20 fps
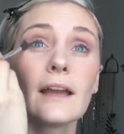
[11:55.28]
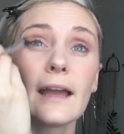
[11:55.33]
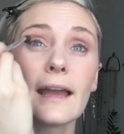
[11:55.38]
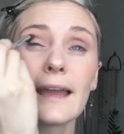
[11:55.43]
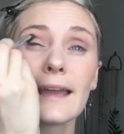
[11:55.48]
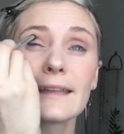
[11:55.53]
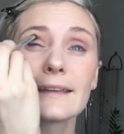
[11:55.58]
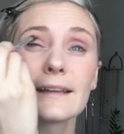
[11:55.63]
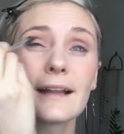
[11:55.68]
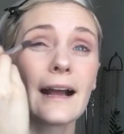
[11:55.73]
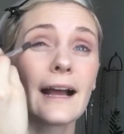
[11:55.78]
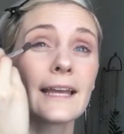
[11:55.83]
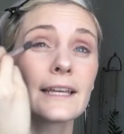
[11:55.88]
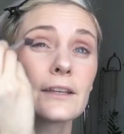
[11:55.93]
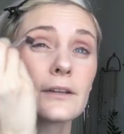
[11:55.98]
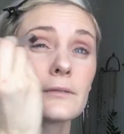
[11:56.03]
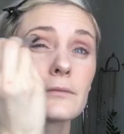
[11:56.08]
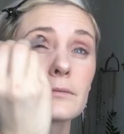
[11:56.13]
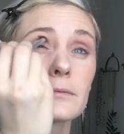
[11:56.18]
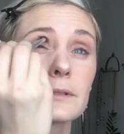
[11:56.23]
And I
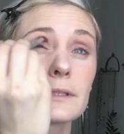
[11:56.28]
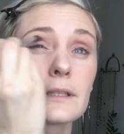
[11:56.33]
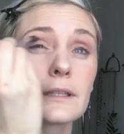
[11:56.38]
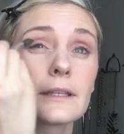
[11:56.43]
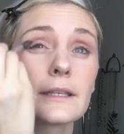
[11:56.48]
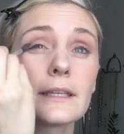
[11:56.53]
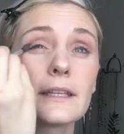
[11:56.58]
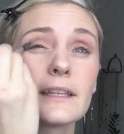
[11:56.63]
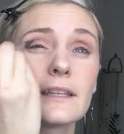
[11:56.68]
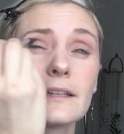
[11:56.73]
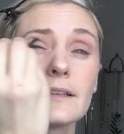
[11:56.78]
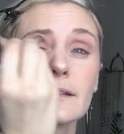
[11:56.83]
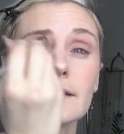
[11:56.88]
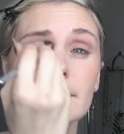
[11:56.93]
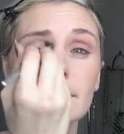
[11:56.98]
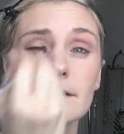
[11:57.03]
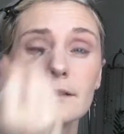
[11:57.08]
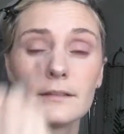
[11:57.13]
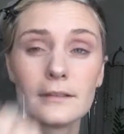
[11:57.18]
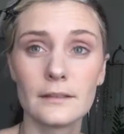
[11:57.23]
could really
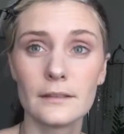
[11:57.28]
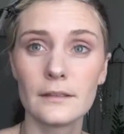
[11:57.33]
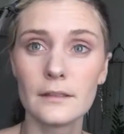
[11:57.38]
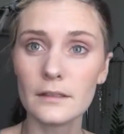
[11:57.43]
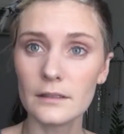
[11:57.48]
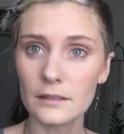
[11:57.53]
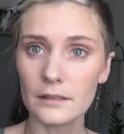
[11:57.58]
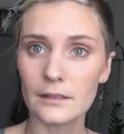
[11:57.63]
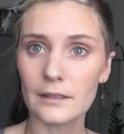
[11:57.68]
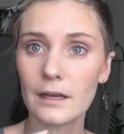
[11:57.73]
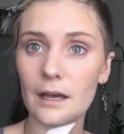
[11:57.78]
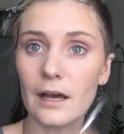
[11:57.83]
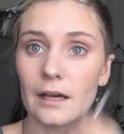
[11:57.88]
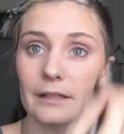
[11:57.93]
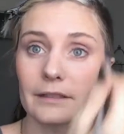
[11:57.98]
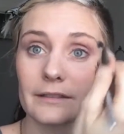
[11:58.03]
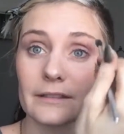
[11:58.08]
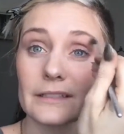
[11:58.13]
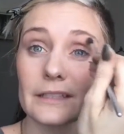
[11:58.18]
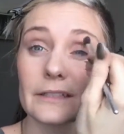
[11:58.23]

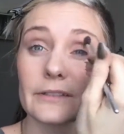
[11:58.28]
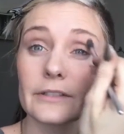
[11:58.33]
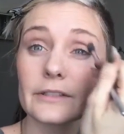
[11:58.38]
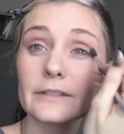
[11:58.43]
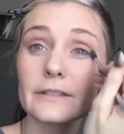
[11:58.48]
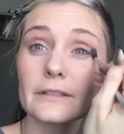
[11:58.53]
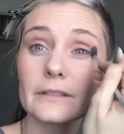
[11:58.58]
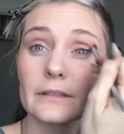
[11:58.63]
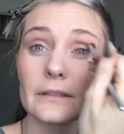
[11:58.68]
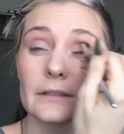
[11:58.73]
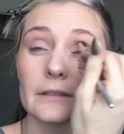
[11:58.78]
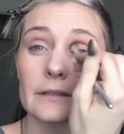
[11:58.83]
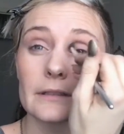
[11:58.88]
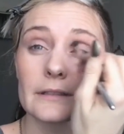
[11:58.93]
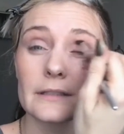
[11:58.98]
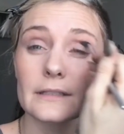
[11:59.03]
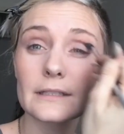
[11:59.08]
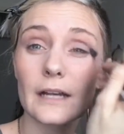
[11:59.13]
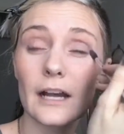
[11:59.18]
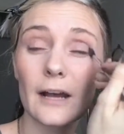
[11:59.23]
honestly just
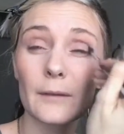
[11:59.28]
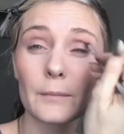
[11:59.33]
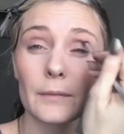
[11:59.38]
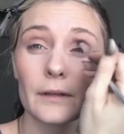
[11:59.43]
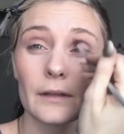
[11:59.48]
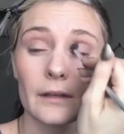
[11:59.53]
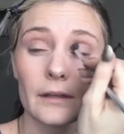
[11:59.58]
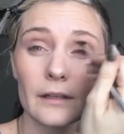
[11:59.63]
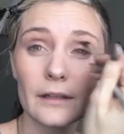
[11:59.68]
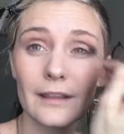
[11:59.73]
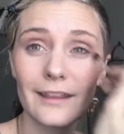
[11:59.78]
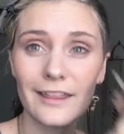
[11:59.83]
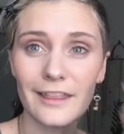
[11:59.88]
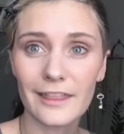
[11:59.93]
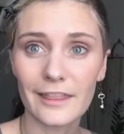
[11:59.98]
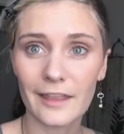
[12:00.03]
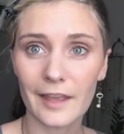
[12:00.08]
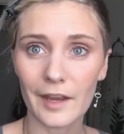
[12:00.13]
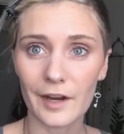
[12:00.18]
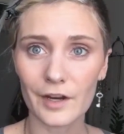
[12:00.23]
stop
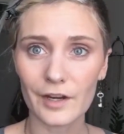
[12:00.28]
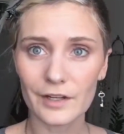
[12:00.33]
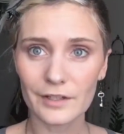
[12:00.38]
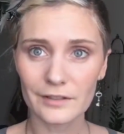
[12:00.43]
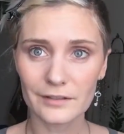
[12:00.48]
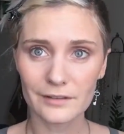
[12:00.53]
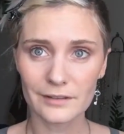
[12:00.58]
there.